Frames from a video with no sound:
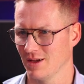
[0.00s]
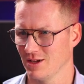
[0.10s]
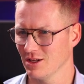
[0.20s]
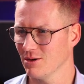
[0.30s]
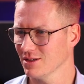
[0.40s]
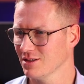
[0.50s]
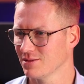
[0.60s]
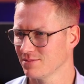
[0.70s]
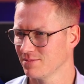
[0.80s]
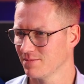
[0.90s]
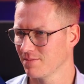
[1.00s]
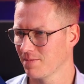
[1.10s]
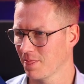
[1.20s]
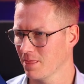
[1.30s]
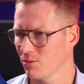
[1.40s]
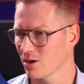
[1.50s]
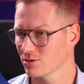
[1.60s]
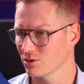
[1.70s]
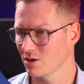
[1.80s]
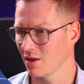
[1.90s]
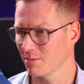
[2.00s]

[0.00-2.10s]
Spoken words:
You know what? We'll go to another